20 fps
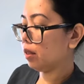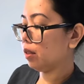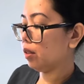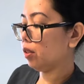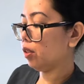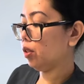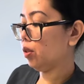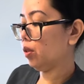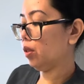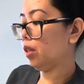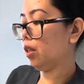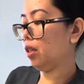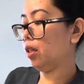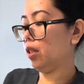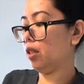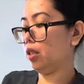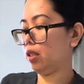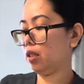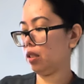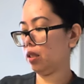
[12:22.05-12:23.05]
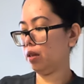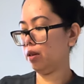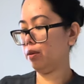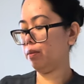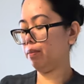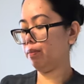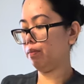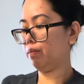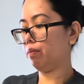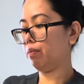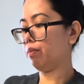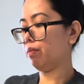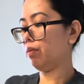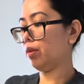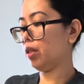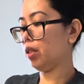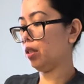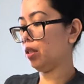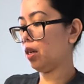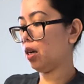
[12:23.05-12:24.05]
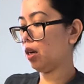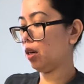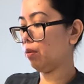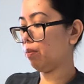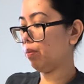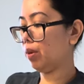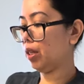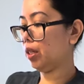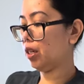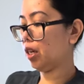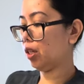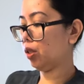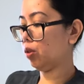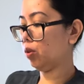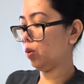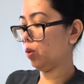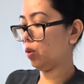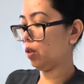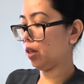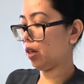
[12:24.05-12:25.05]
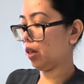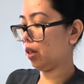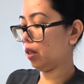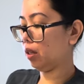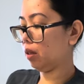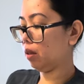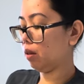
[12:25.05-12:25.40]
So that it's snug but not too tight.